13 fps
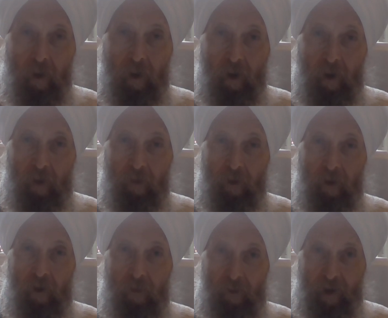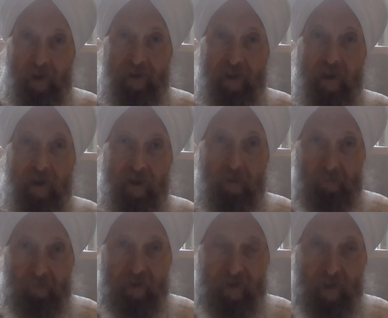And the idea,
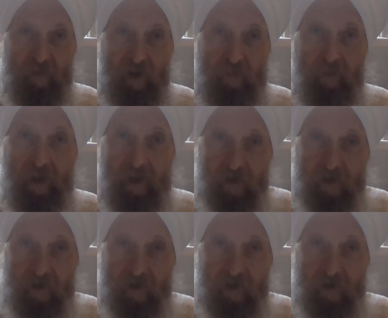seems to me,